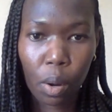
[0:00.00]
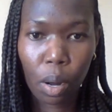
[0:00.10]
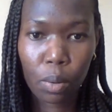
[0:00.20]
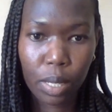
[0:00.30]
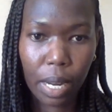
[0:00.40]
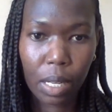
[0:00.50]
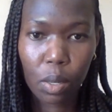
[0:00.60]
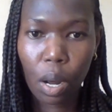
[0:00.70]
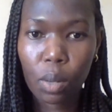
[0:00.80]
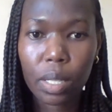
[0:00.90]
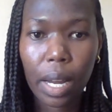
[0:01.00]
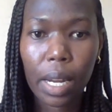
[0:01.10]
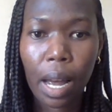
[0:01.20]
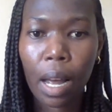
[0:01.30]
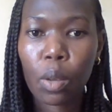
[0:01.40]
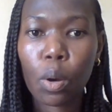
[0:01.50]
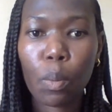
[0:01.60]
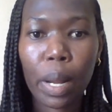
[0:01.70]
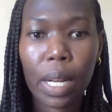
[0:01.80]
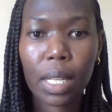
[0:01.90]
outside your
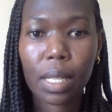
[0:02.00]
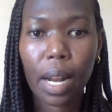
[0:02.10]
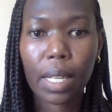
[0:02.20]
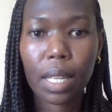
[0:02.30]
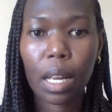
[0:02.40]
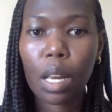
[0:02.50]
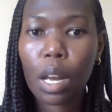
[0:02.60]
Kubernetes cluster.